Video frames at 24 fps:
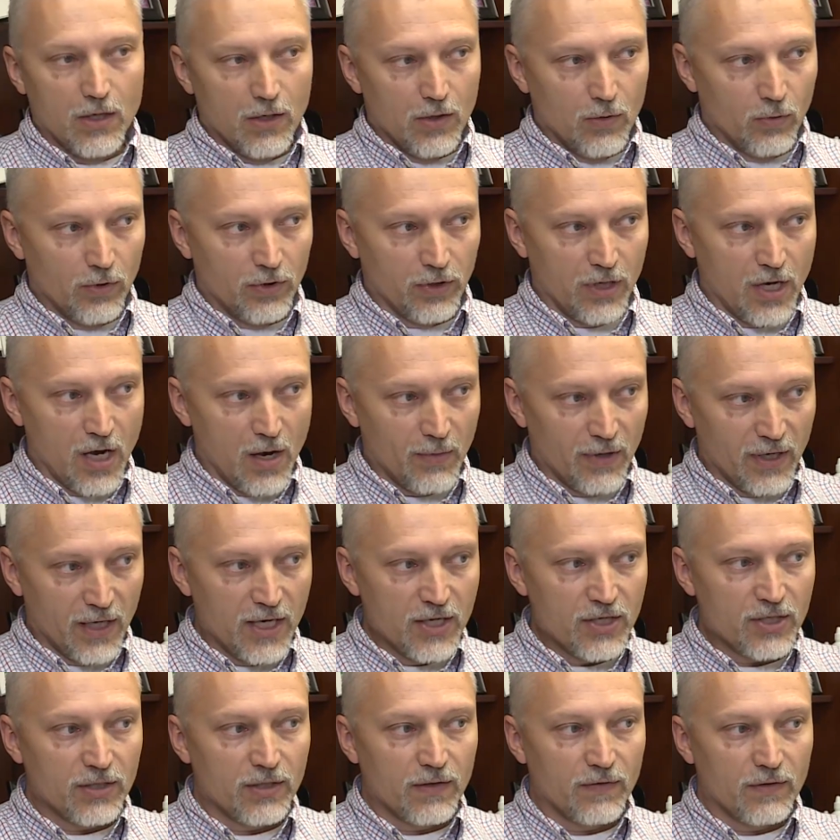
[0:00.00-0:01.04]
With the
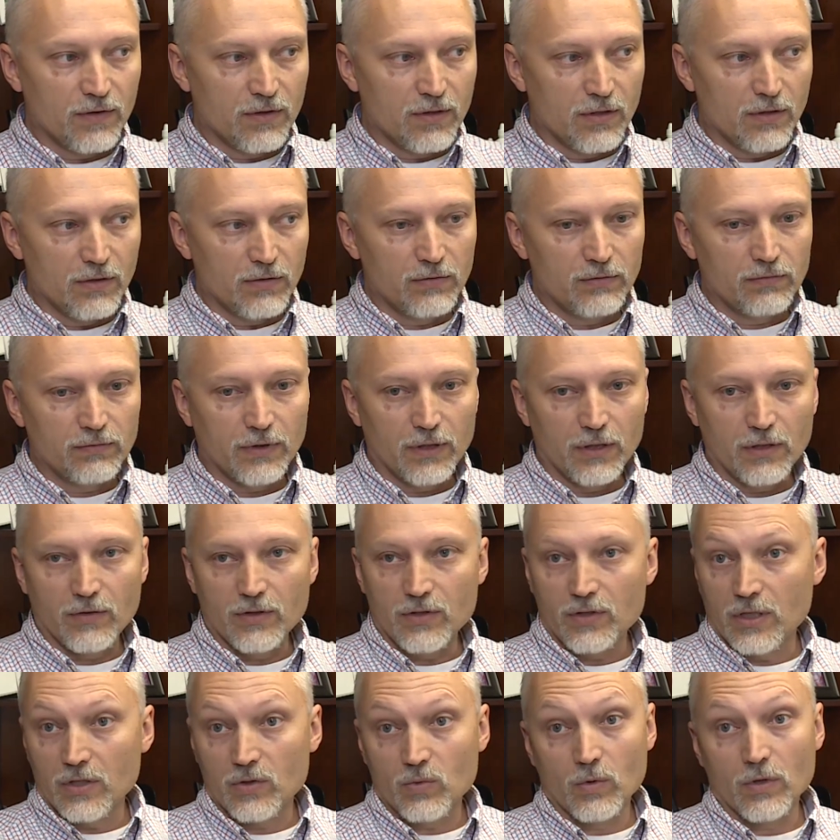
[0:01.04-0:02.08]
combination of the two, you know,
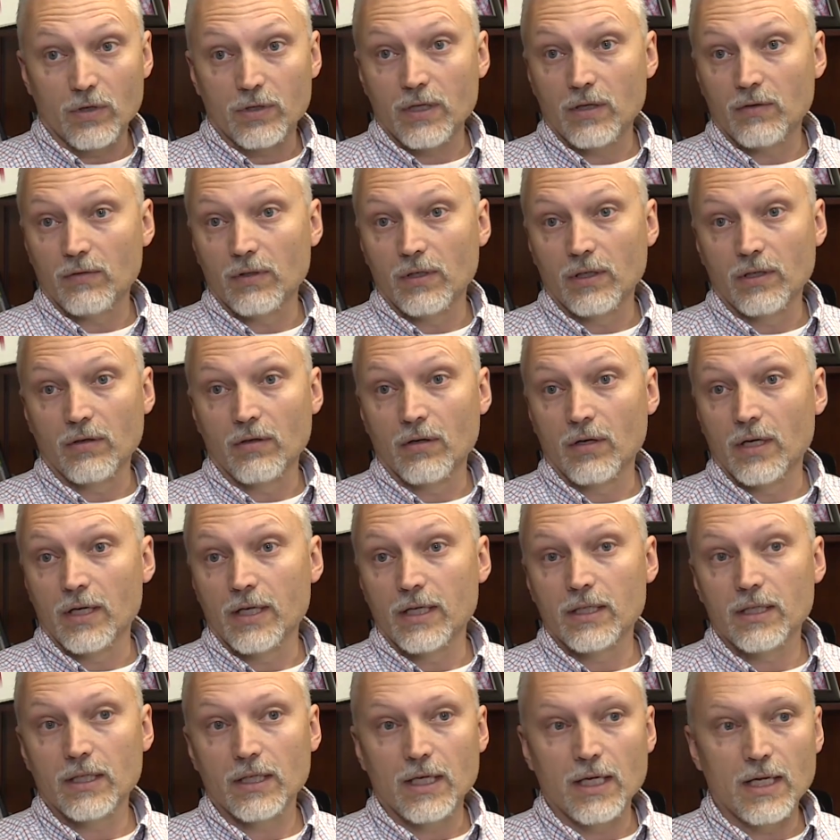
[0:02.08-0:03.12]
it's, it's worked out really
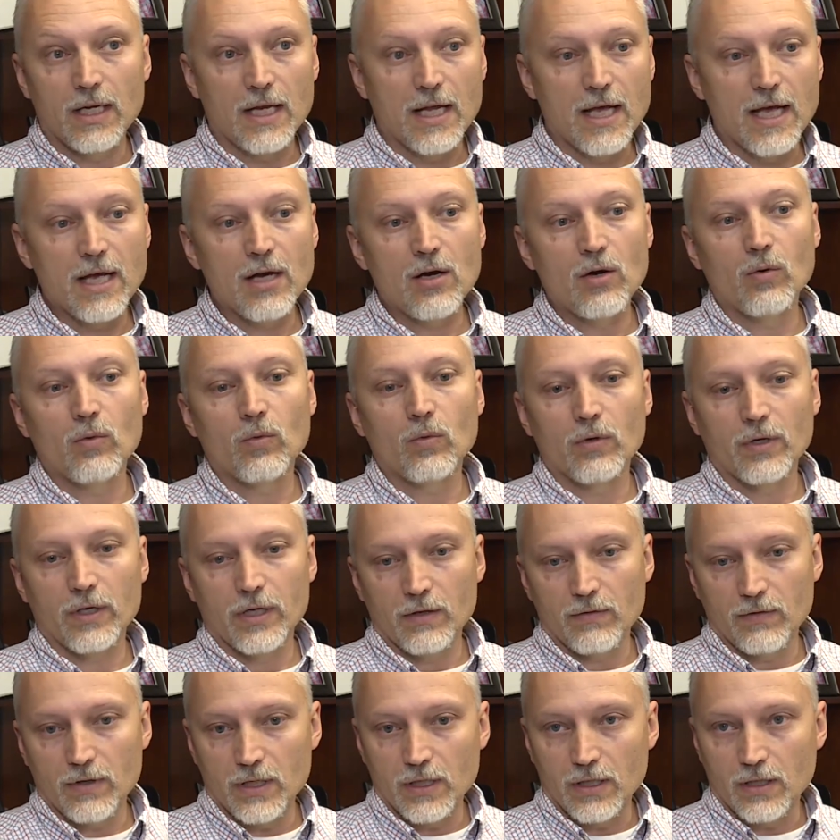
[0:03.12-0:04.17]
great. And now we're
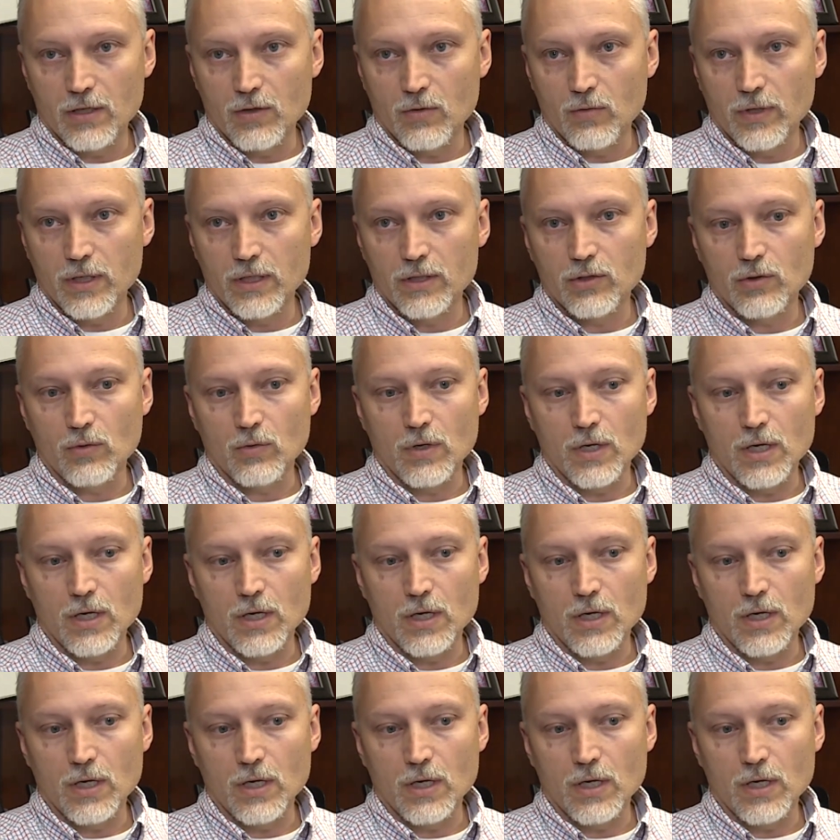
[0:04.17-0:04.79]
getting ready to go into